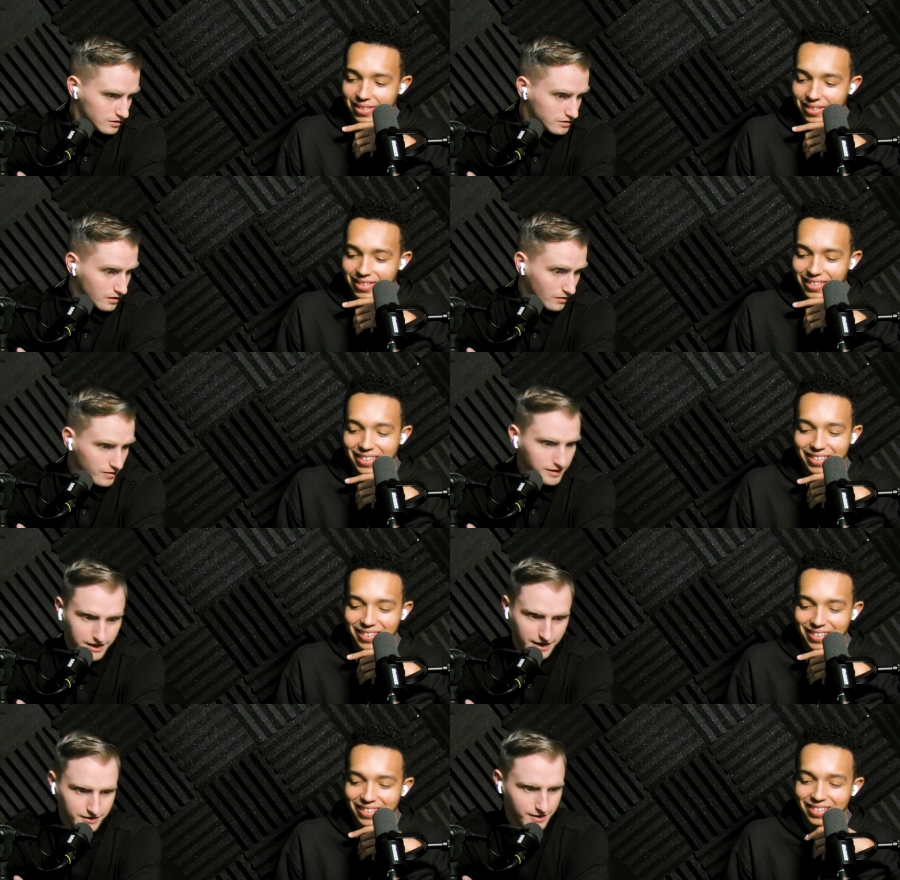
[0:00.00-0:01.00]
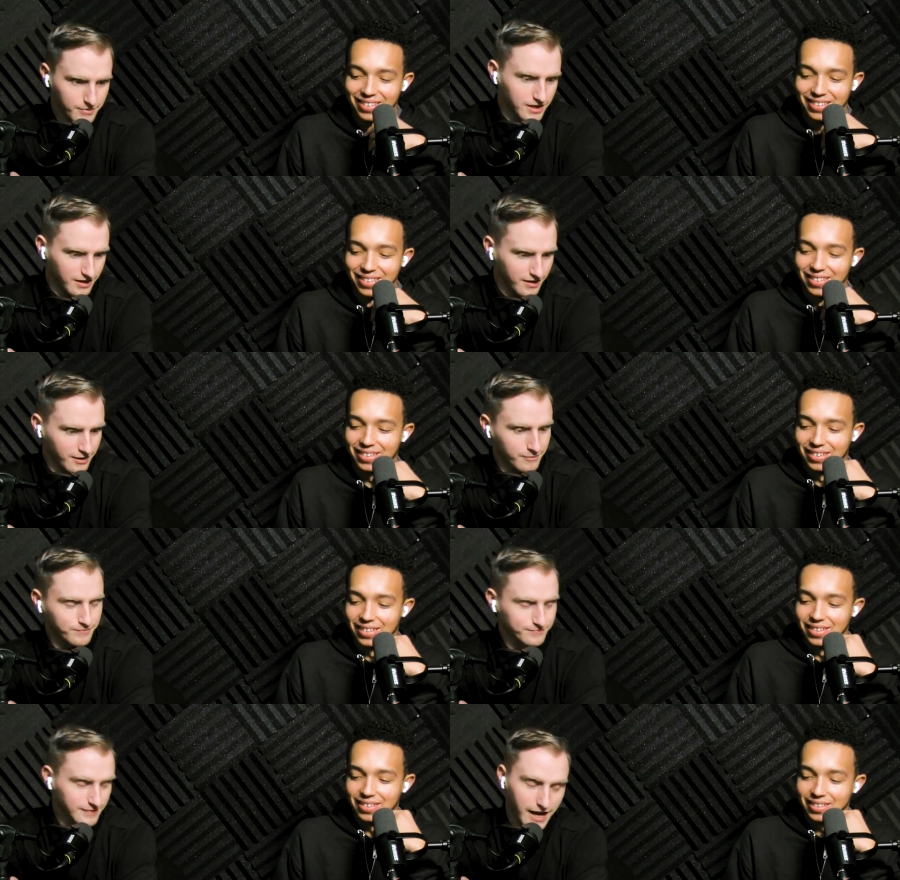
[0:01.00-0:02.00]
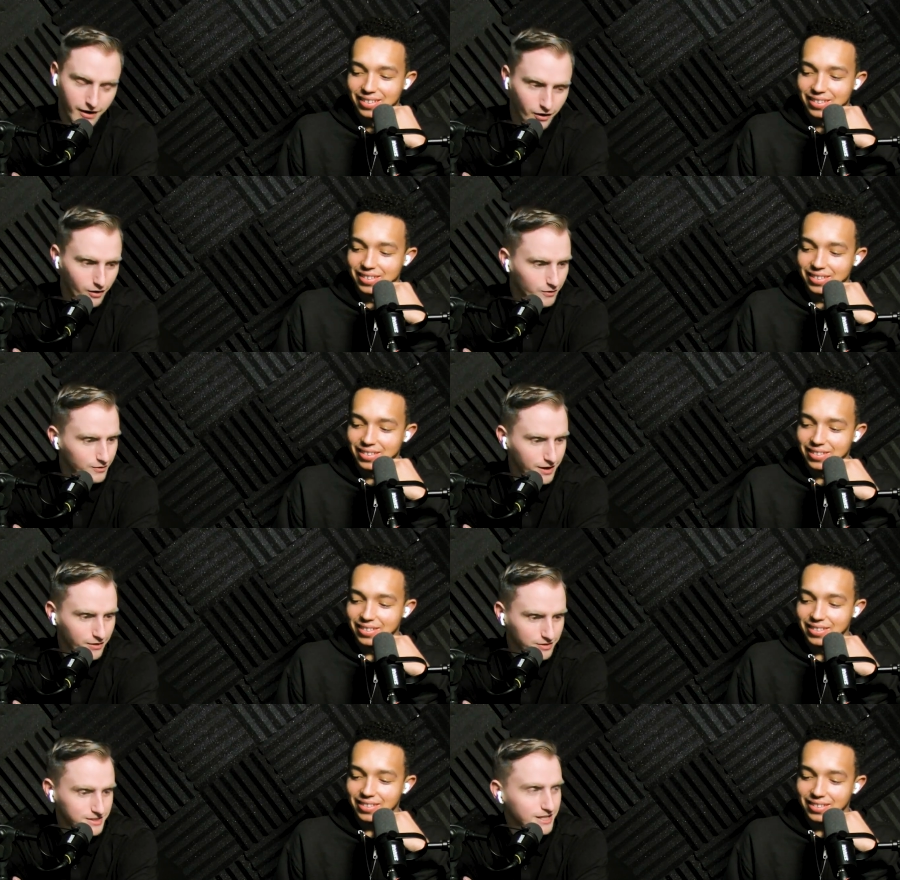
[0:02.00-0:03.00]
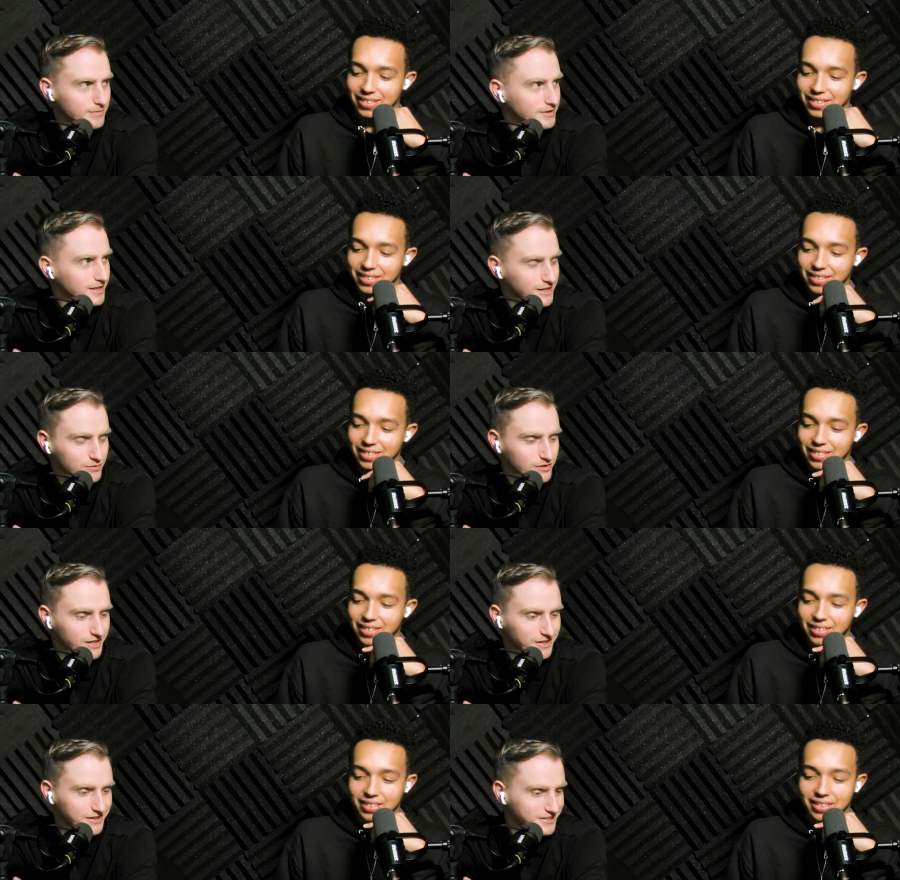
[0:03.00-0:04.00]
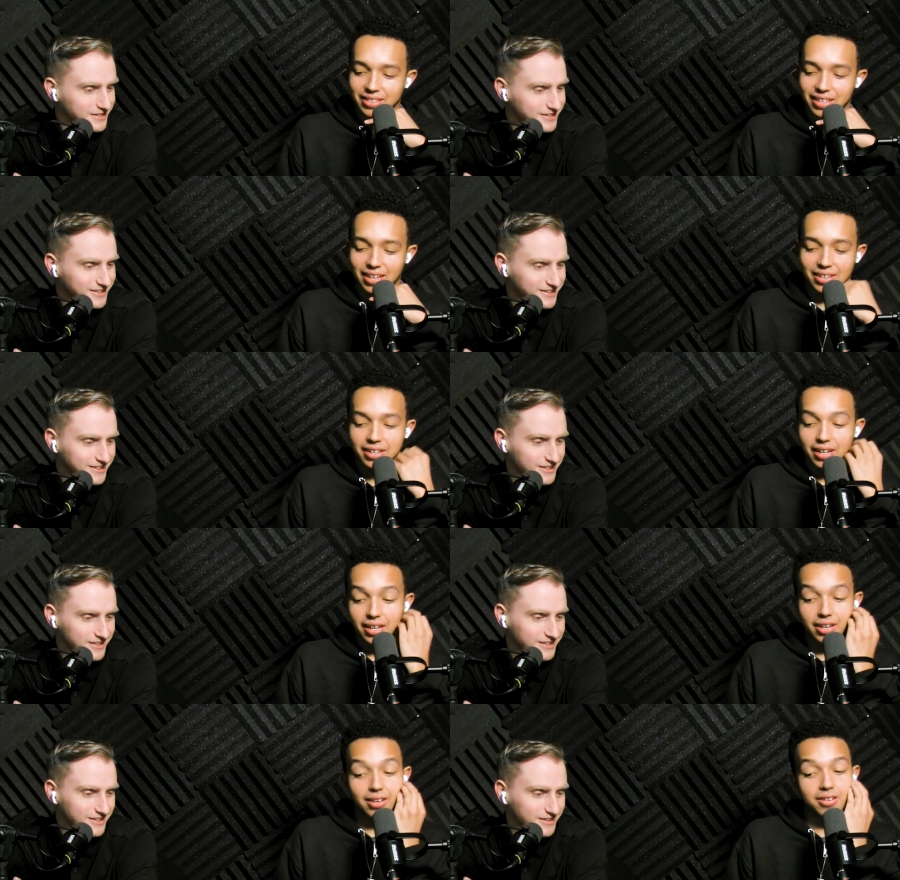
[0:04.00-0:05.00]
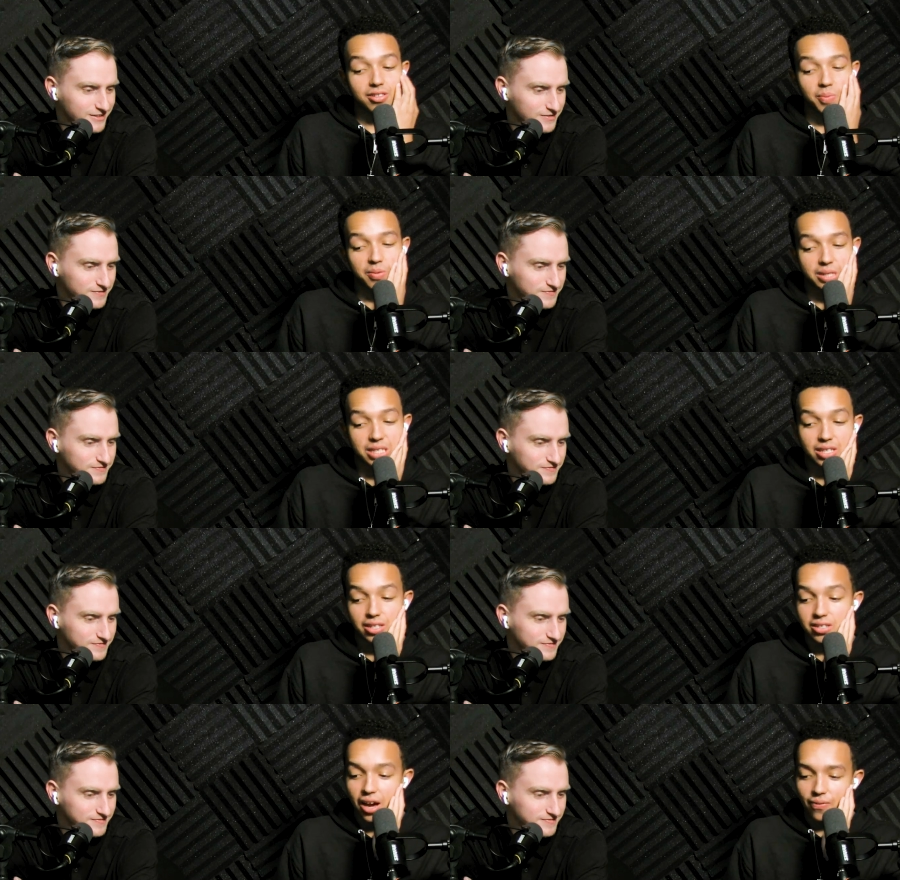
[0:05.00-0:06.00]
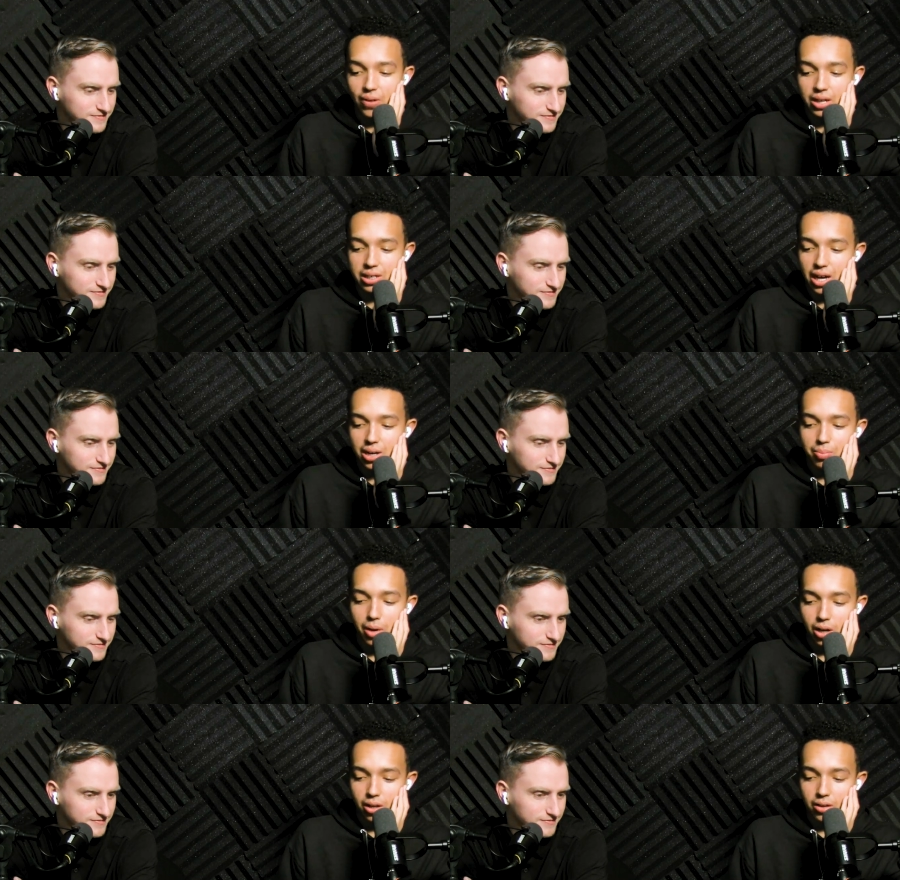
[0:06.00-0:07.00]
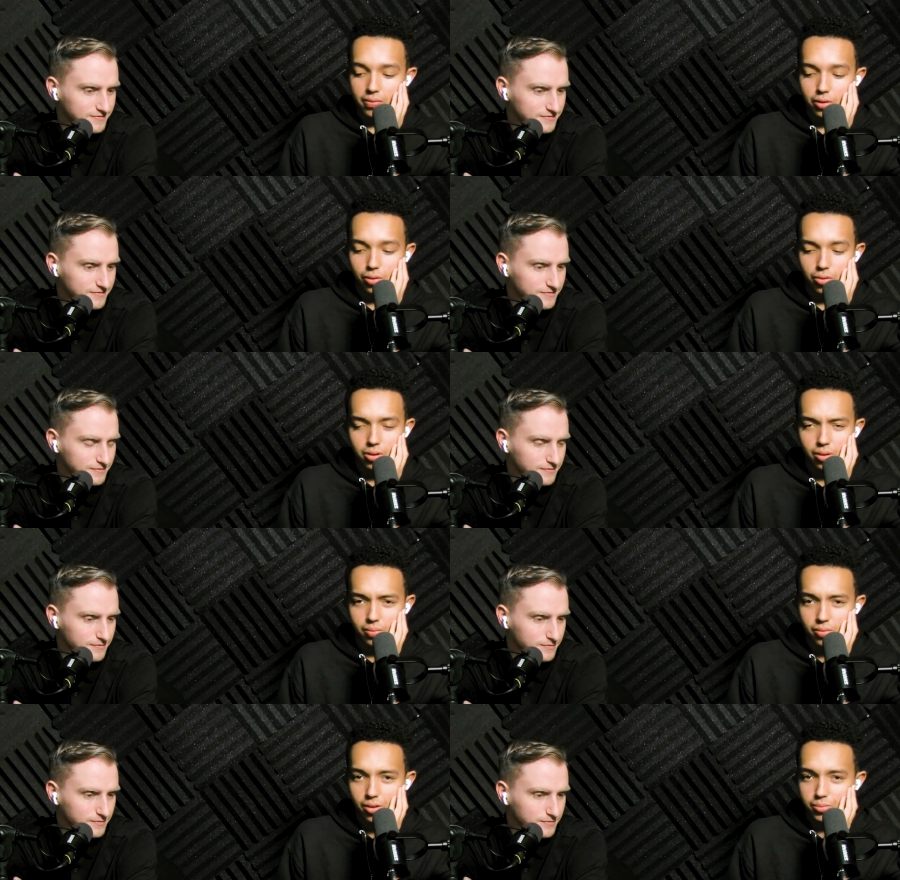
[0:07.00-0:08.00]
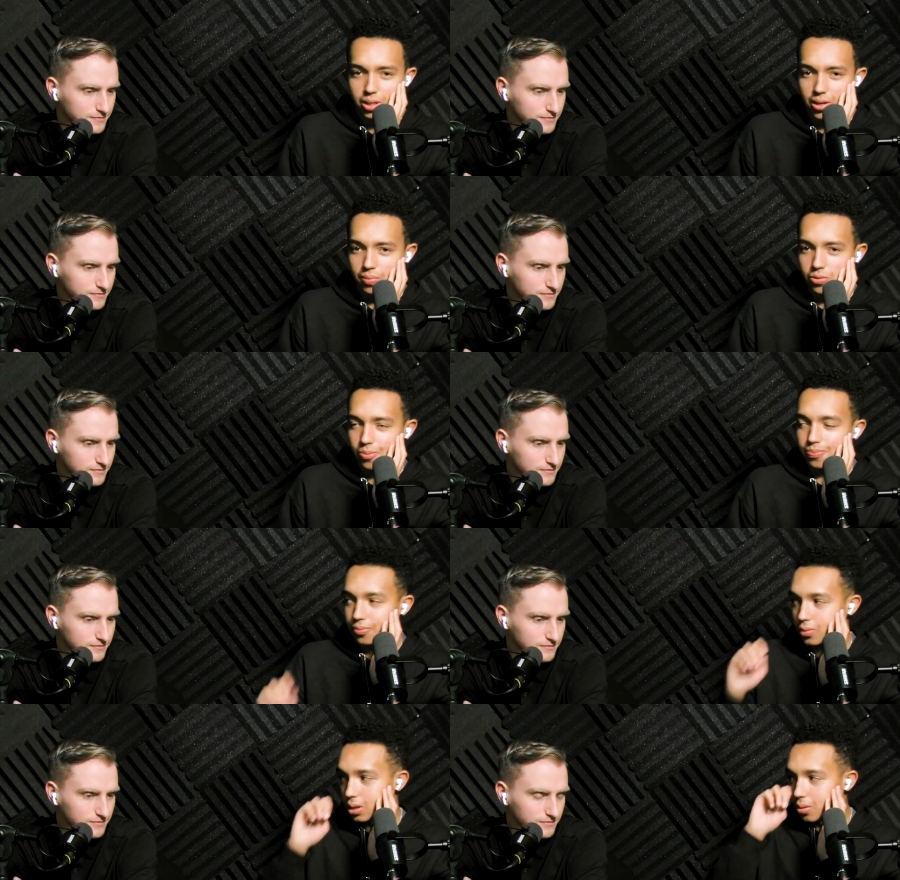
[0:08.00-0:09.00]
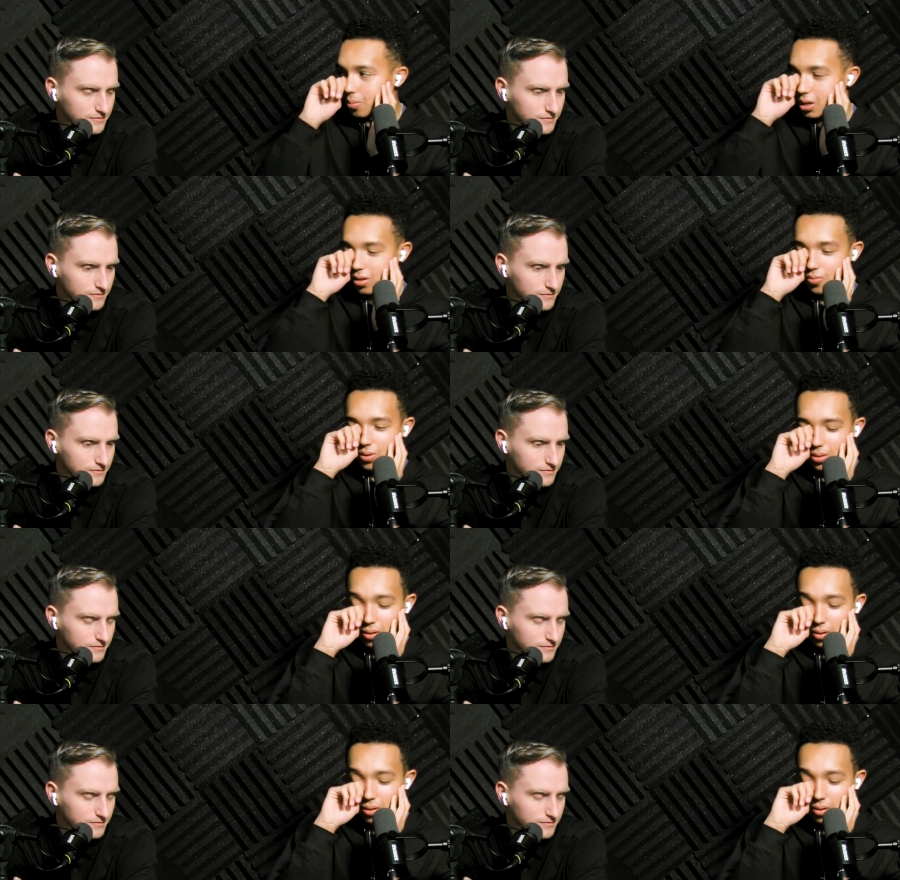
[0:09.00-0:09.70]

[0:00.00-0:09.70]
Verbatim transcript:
Speaker 1: so, yeah, I mean. I don't know. I don't know what to say about that. It's ridiculous.
Speaker 2: Yeah, it, it is a bit ridiculous. I find it kind of mocking of the Lord uh, sometimes, because we, uh,